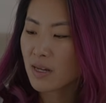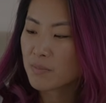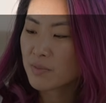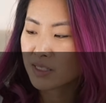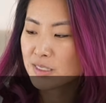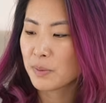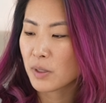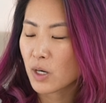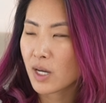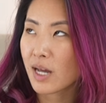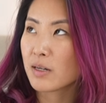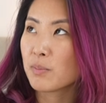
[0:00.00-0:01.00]
up this
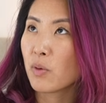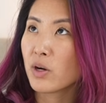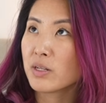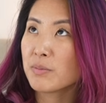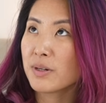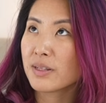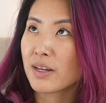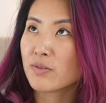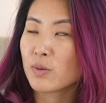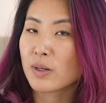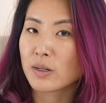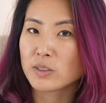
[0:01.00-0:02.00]
book at a point in my life
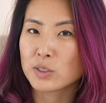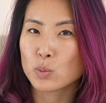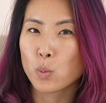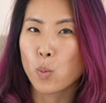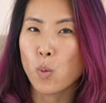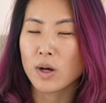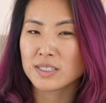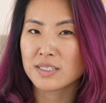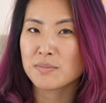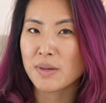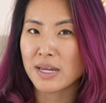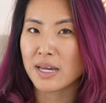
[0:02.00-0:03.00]
when I just
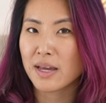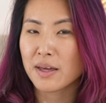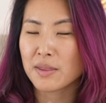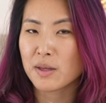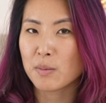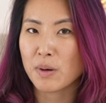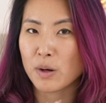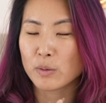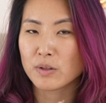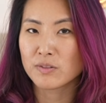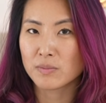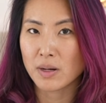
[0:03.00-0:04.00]
wasn't making the amount
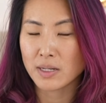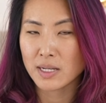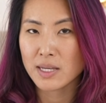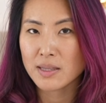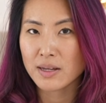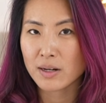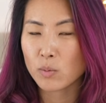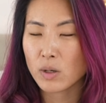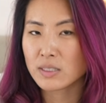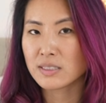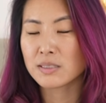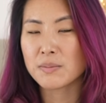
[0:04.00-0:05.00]
of money that I
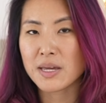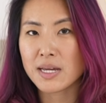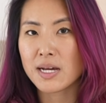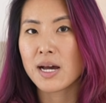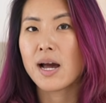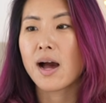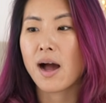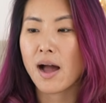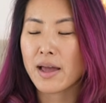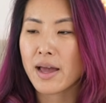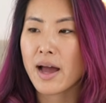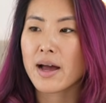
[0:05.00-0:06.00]
wanted to make.
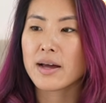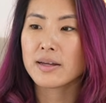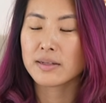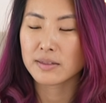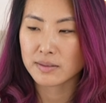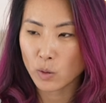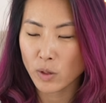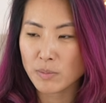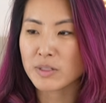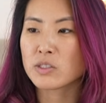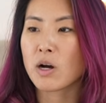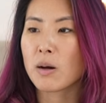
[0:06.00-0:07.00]
I had quit
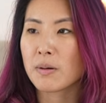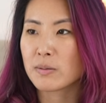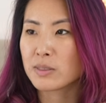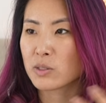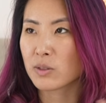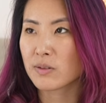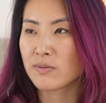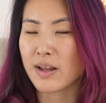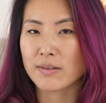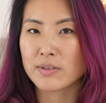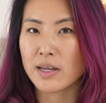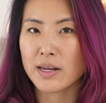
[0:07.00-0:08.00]
my job. I was sort of
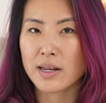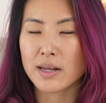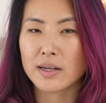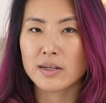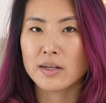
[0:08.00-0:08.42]
navigating,